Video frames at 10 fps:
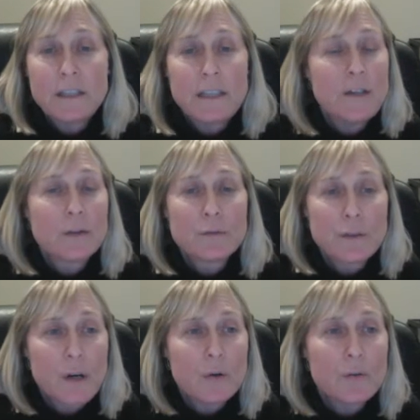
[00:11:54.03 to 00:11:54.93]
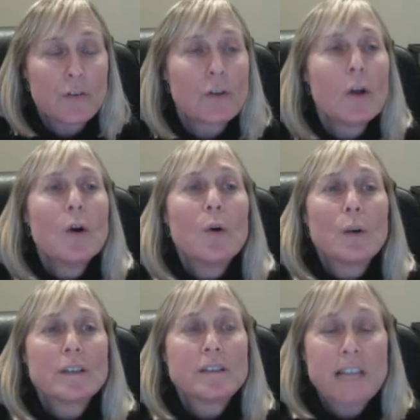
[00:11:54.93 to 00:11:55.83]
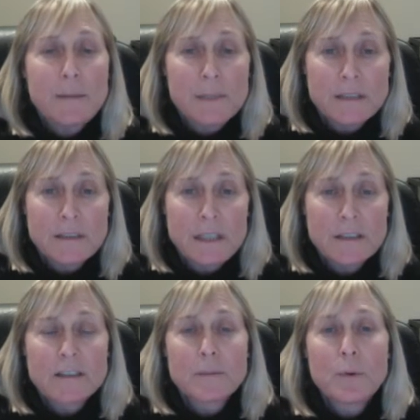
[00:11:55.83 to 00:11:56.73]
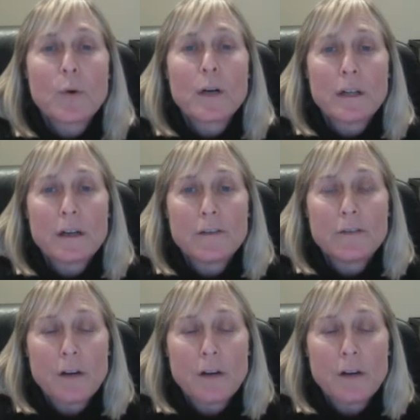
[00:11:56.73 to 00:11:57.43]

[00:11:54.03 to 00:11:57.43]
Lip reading: either votes or statements in support of